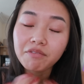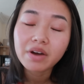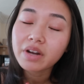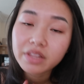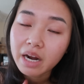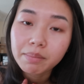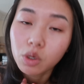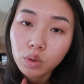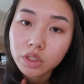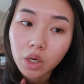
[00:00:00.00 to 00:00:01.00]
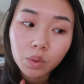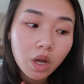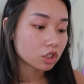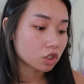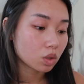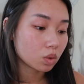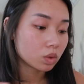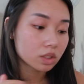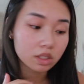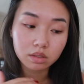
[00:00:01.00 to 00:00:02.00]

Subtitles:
I found out that I'm a cool tone, and so